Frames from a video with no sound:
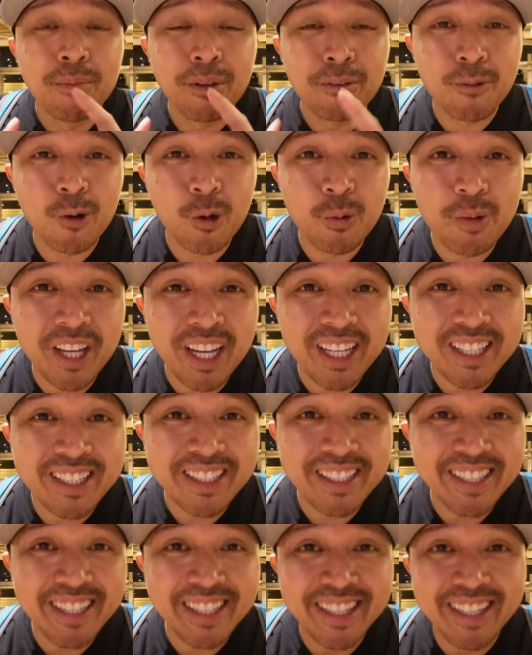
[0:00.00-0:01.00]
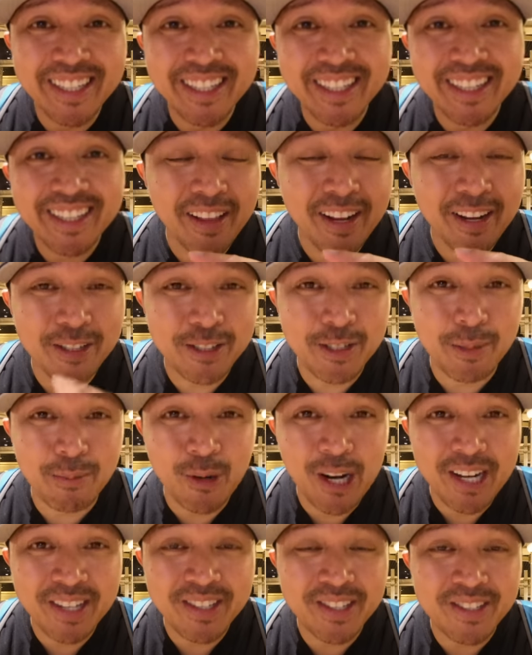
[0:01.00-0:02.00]
Before we get to Eden, here's the
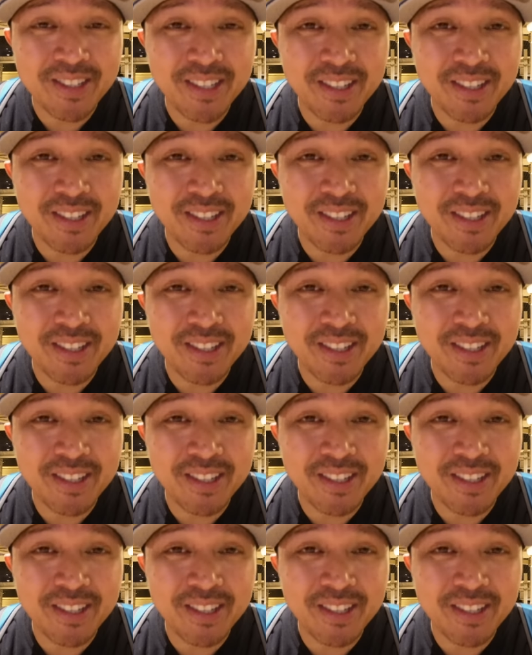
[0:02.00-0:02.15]
prices.